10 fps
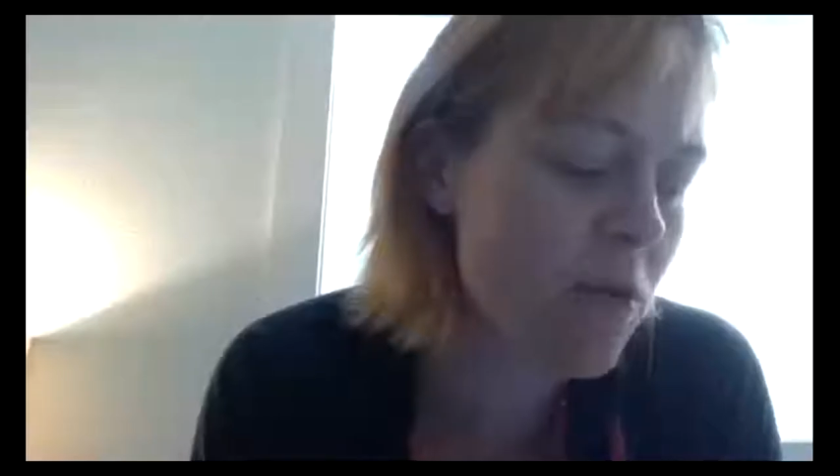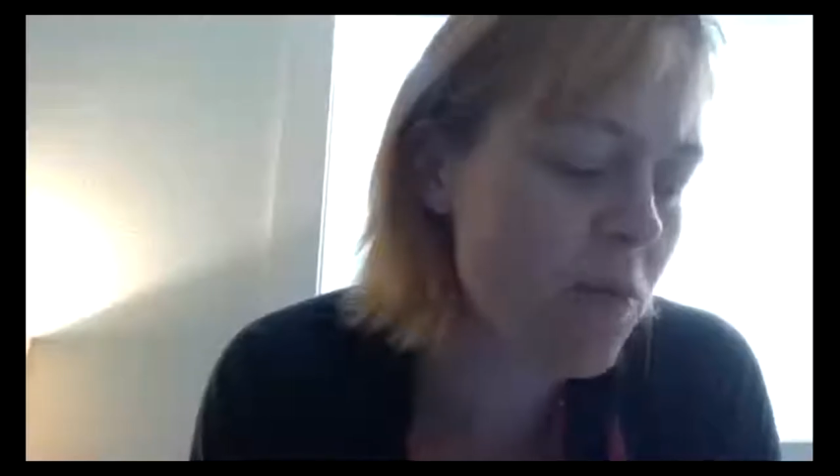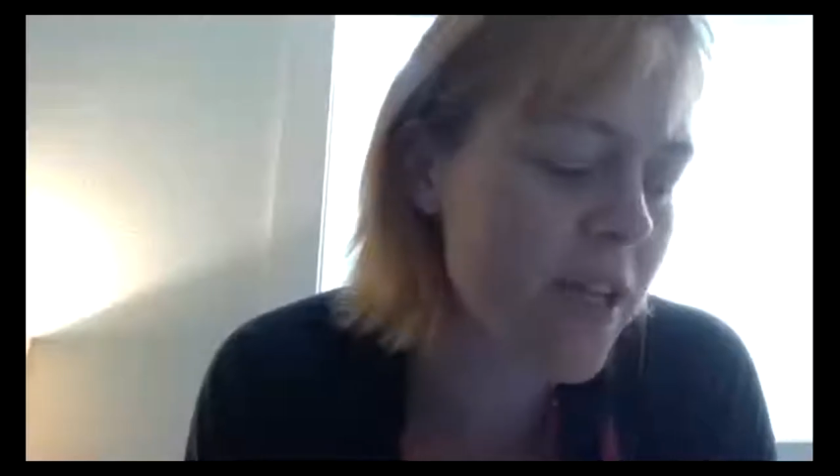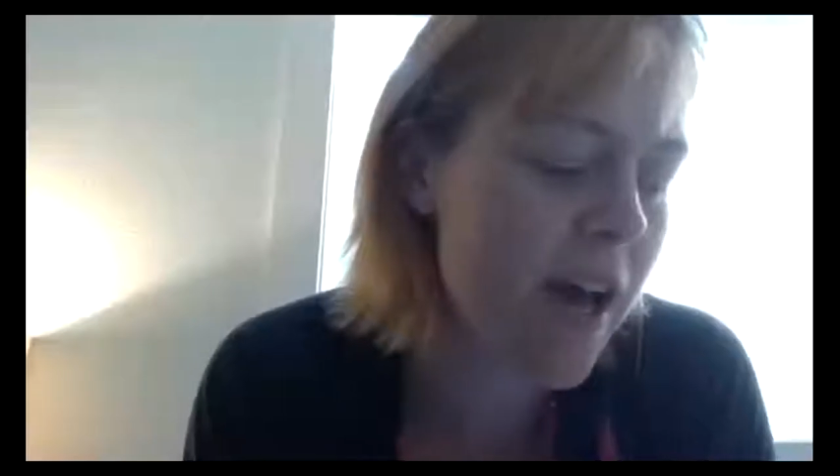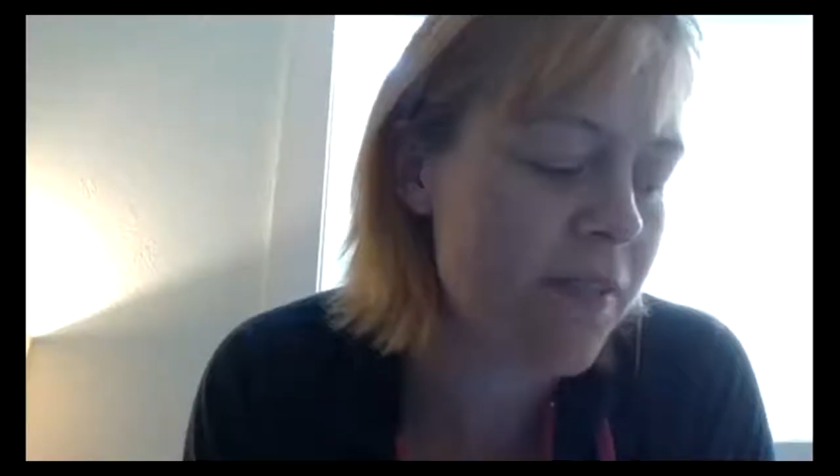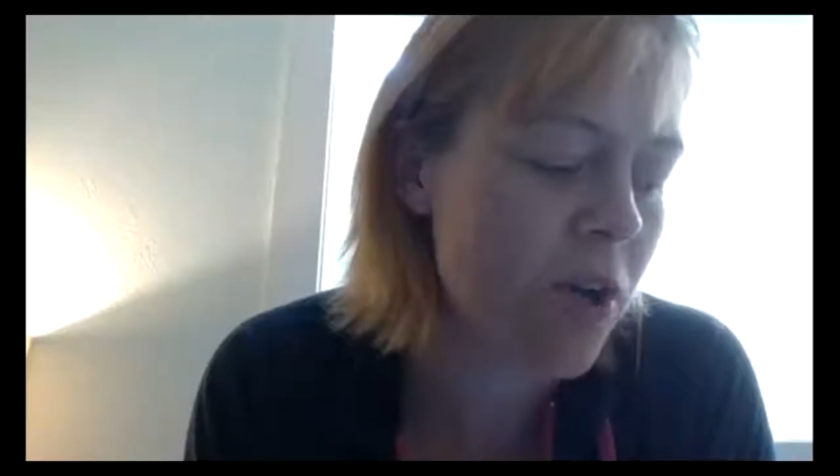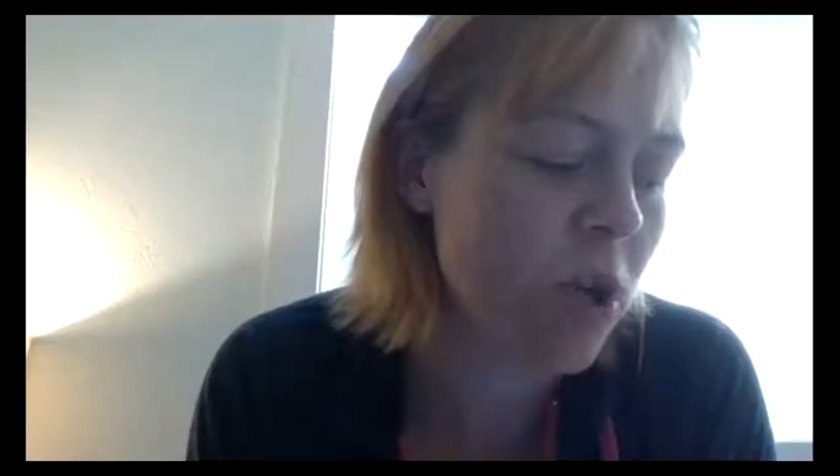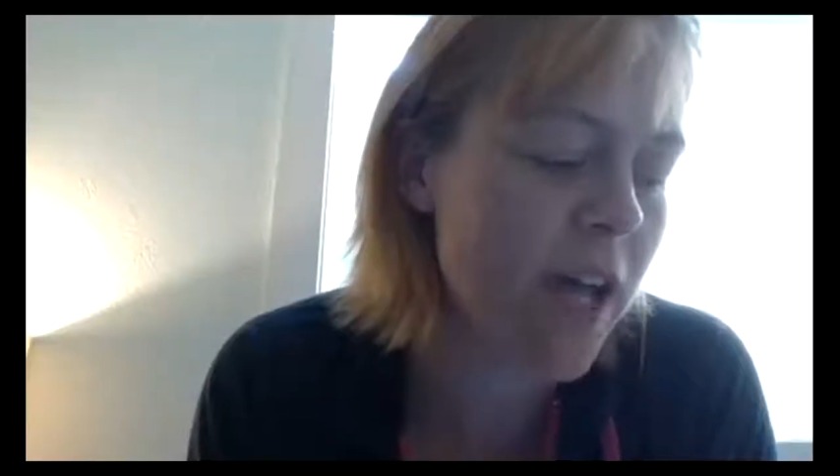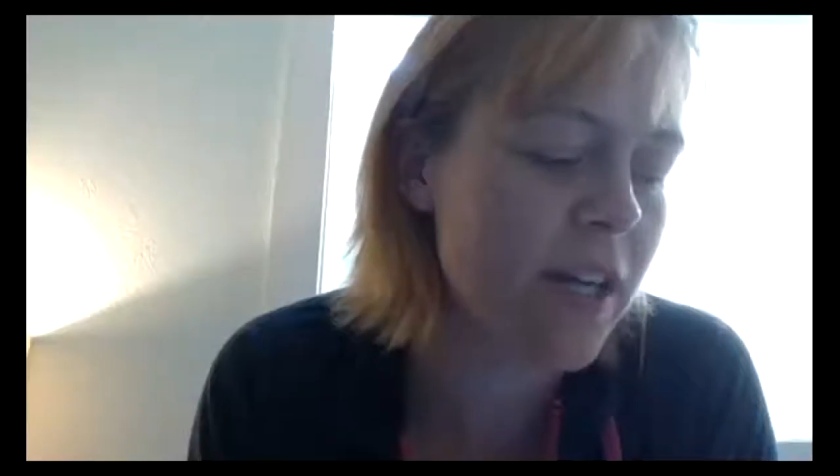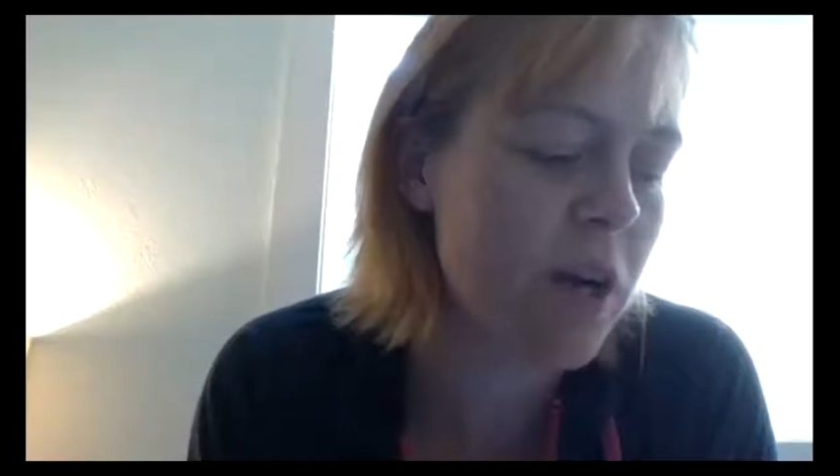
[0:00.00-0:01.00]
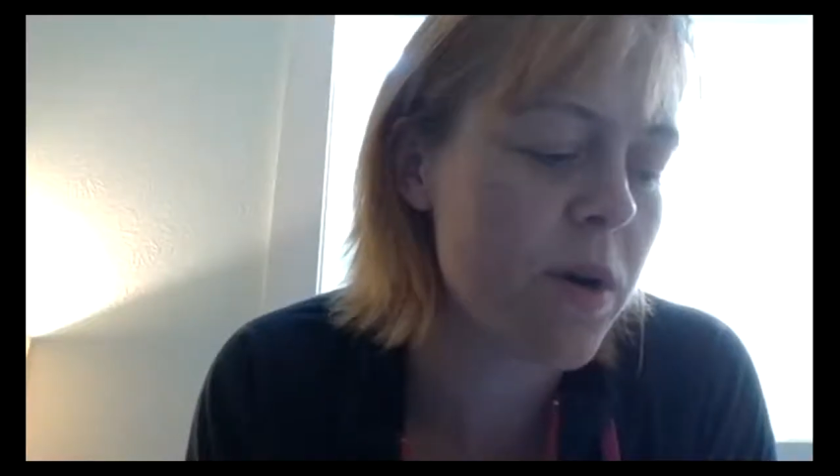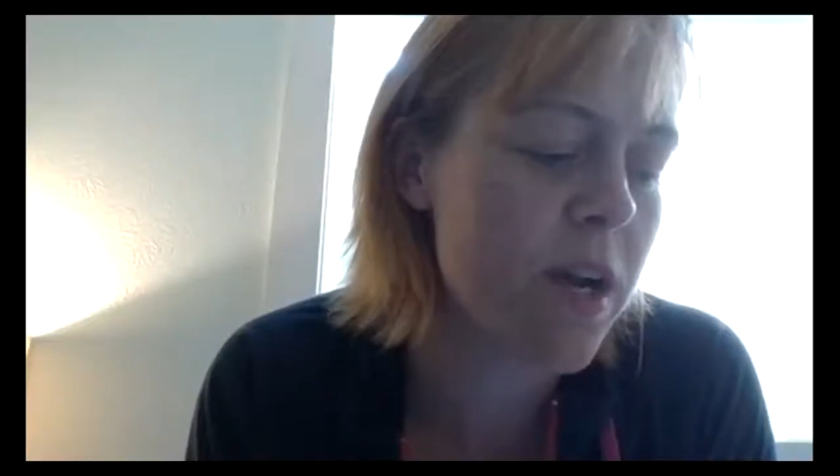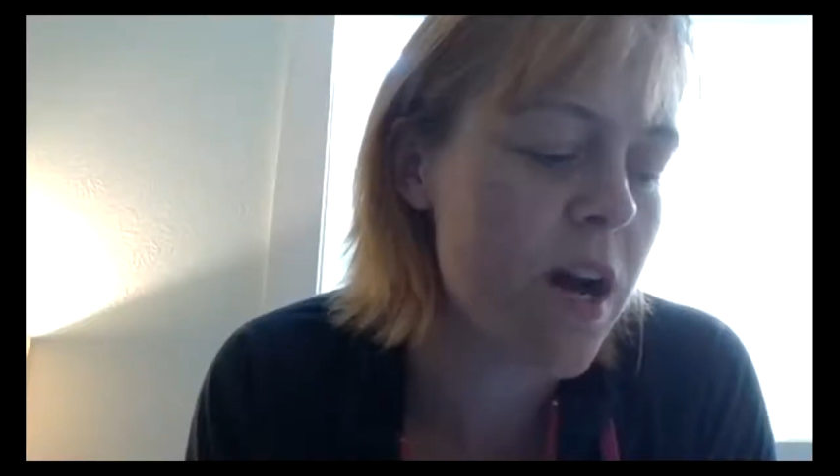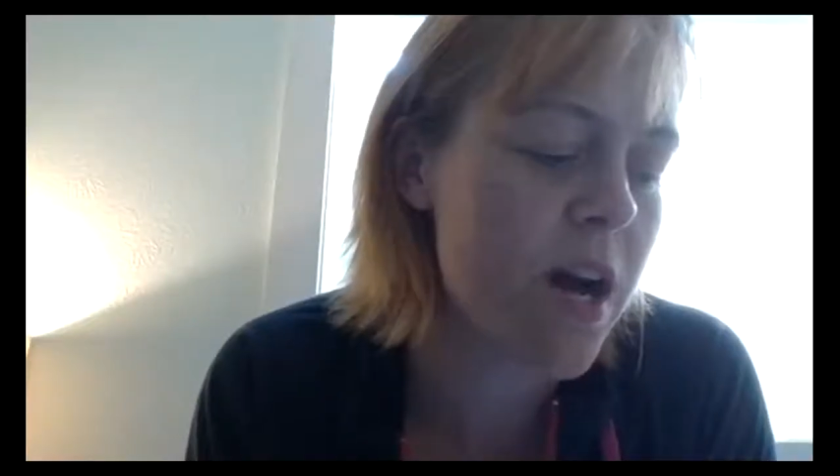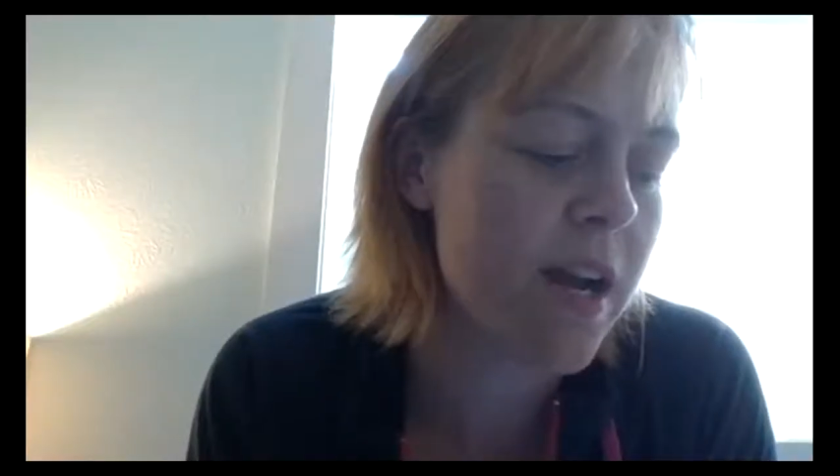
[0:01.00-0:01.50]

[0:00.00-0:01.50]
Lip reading: really have a whole lot going on.